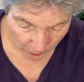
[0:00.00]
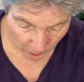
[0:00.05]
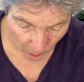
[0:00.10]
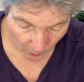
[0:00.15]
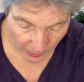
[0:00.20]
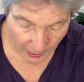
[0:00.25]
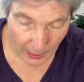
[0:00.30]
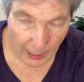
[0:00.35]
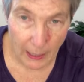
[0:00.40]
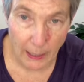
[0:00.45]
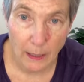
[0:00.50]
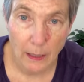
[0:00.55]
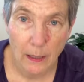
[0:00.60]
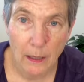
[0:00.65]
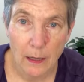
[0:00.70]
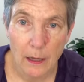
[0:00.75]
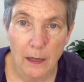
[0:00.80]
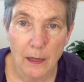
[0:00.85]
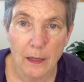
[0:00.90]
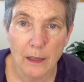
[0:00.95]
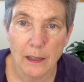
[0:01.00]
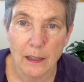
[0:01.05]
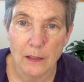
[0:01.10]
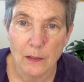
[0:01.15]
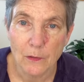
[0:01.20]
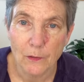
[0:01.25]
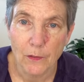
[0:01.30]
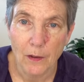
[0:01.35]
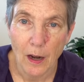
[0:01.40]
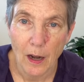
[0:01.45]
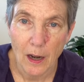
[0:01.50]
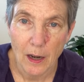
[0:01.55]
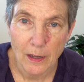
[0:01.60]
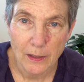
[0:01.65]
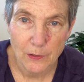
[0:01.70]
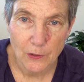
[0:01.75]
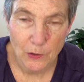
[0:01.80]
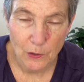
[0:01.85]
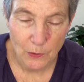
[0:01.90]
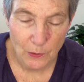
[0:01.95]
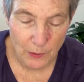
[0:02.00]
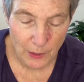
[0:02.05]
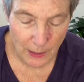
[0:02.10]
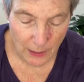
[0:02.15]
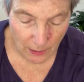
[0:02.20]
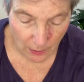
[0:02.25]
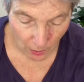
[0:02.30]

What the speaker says: the way as far as you can